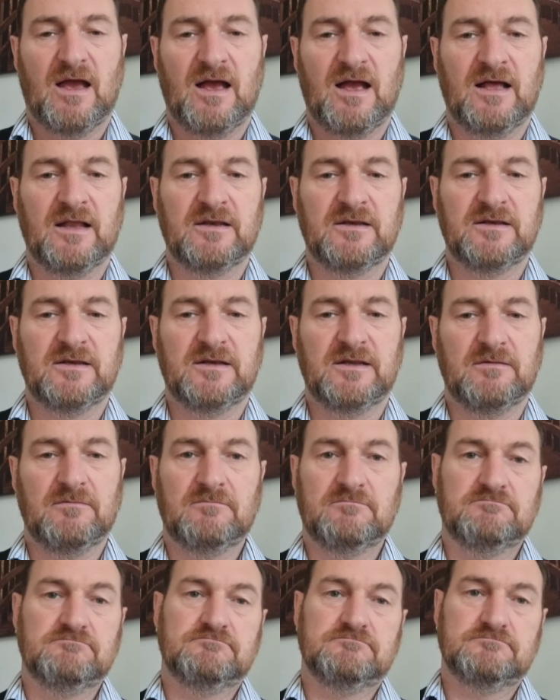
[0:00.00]
and
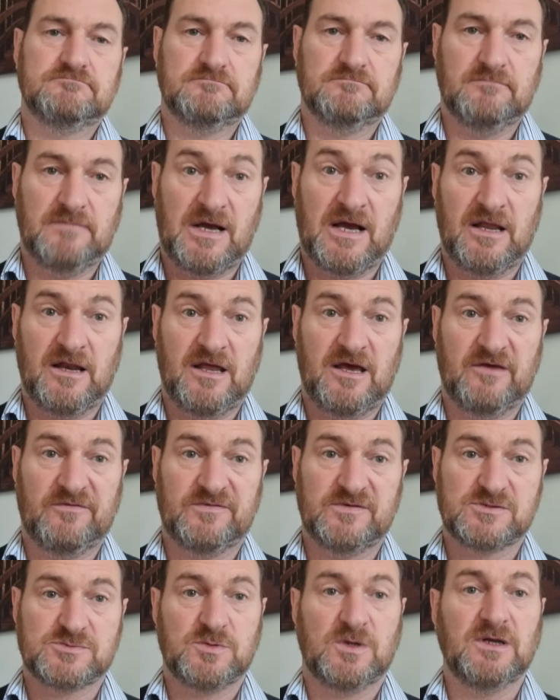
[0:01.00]
my
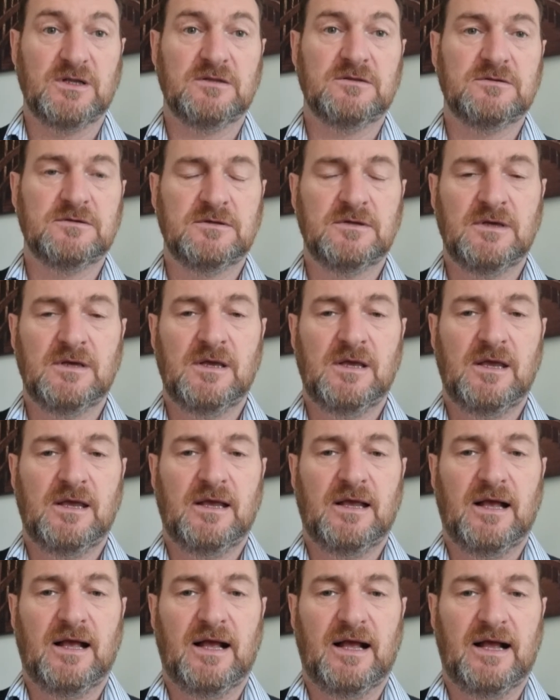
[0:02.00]
life as well.
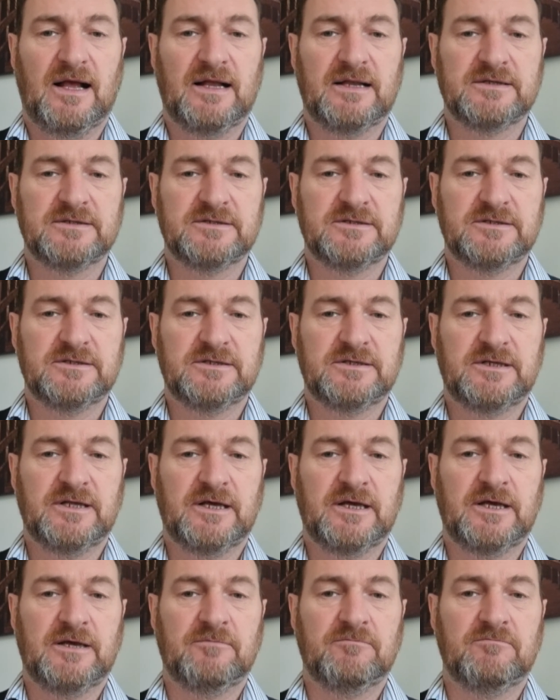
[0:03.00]
And
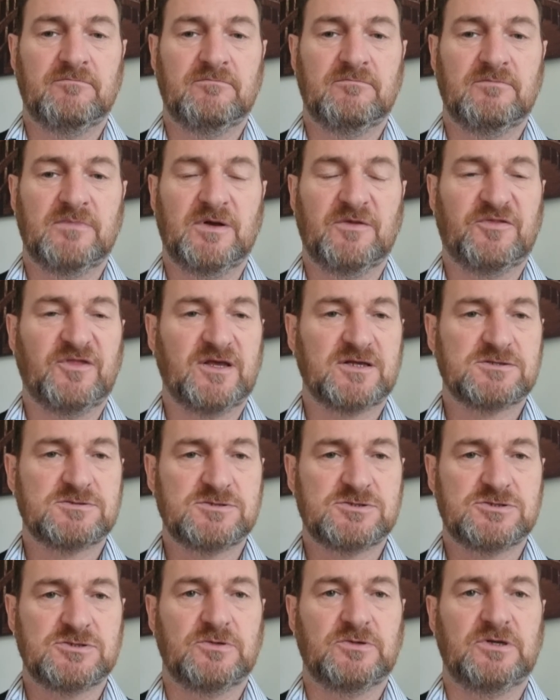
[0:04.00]
um, But
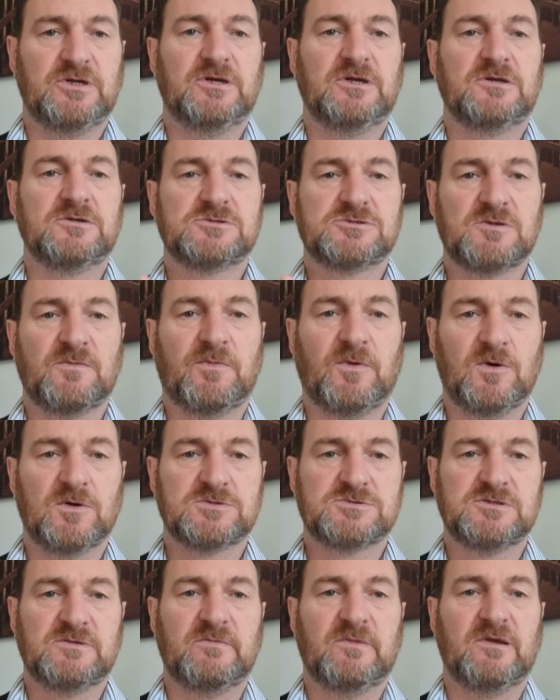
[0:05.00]
thanks for tuning in,
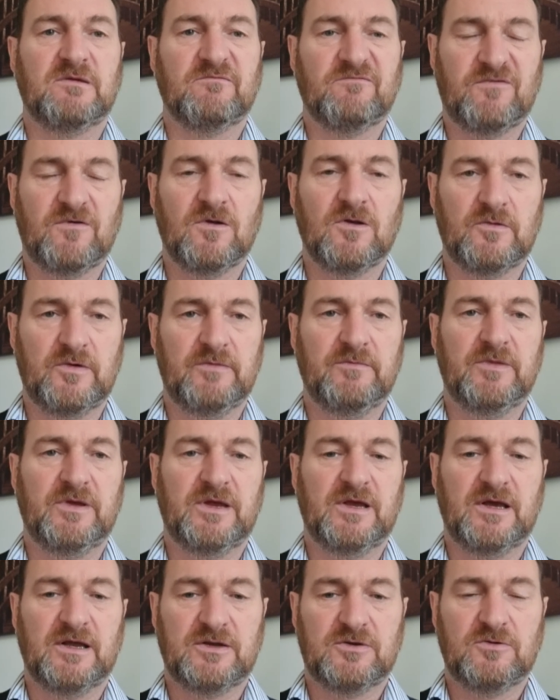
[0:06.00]
supporting me and following
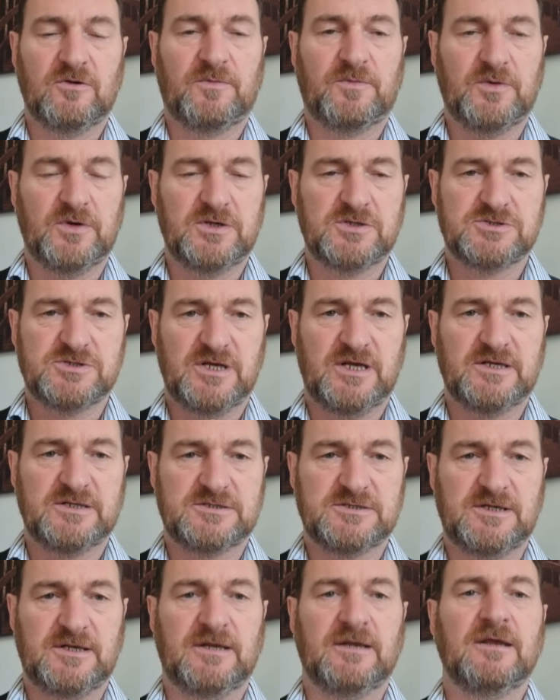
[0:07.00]
me. I do
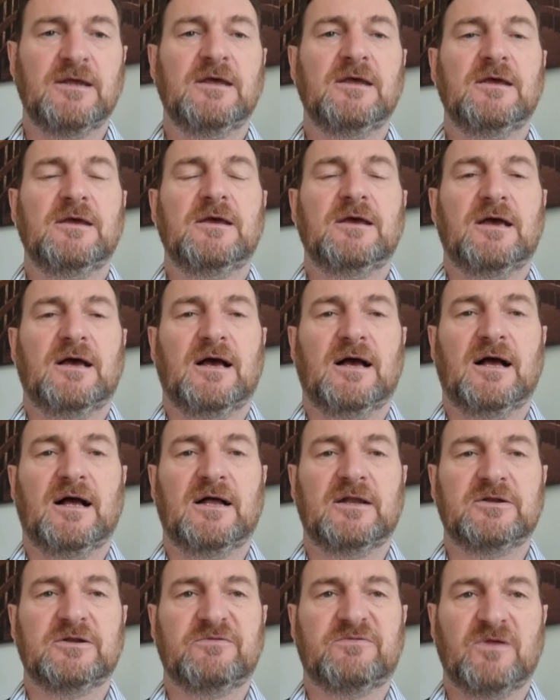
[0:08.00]
appreciate it
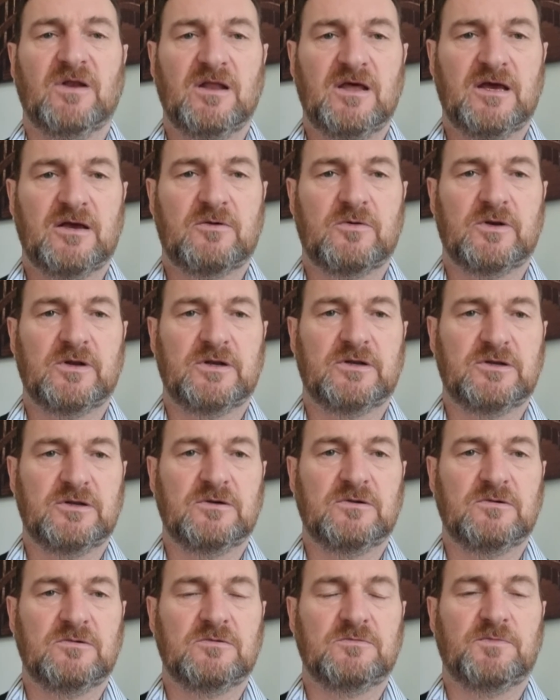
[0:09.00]
and if you like what I
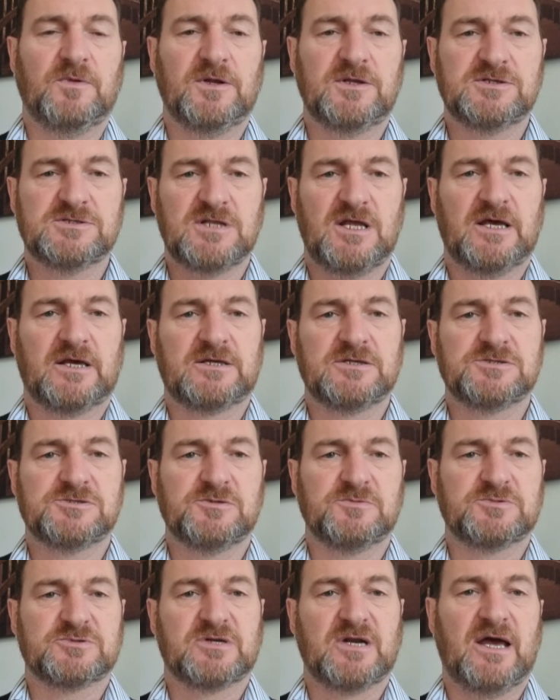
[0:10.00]
do please like and
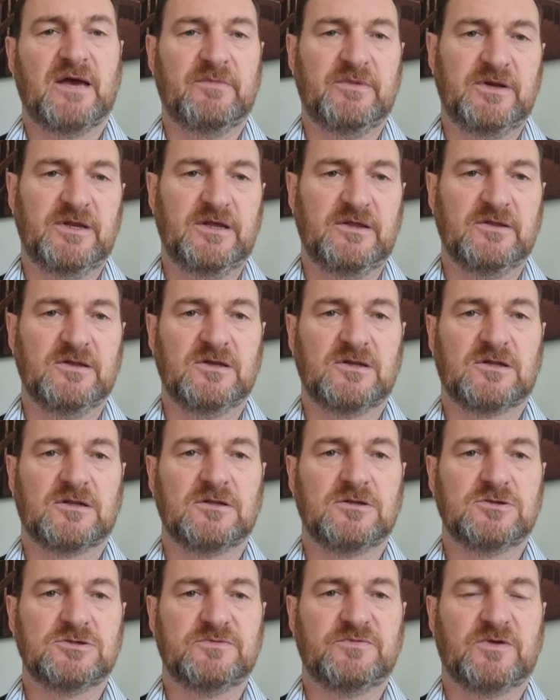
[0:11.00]
subscribe and hit the
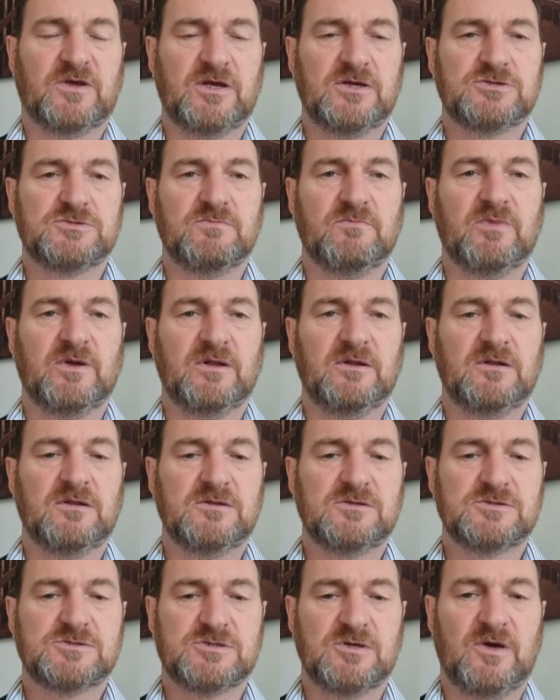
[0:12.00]
little notification
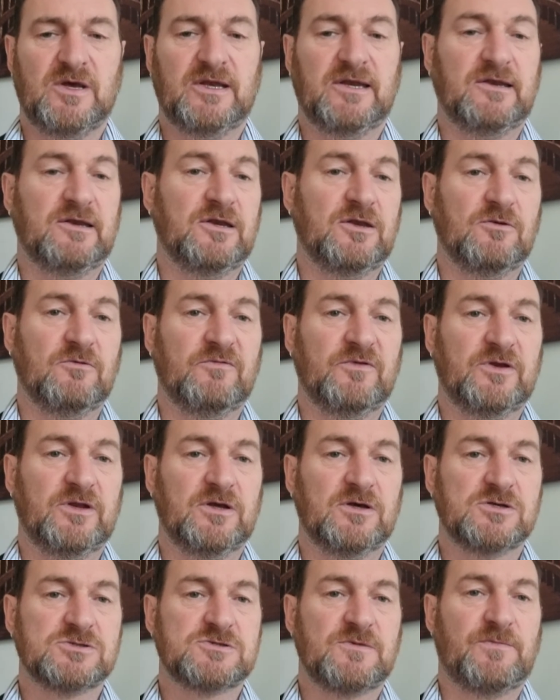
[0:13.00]
bell so any new
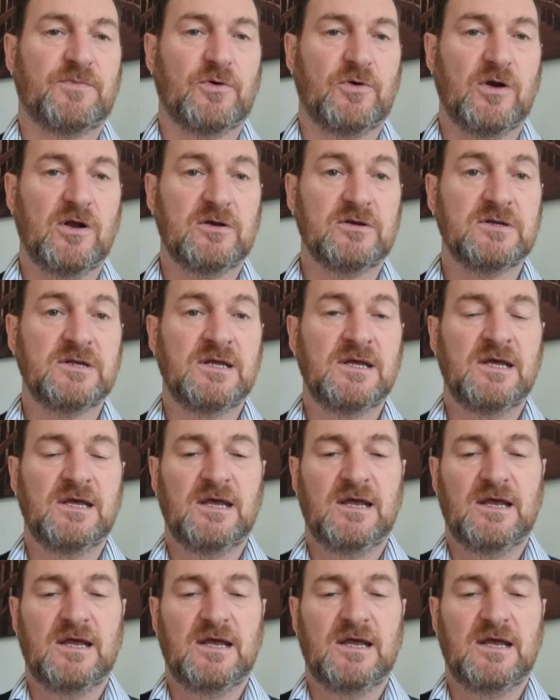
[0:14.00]
videos are put on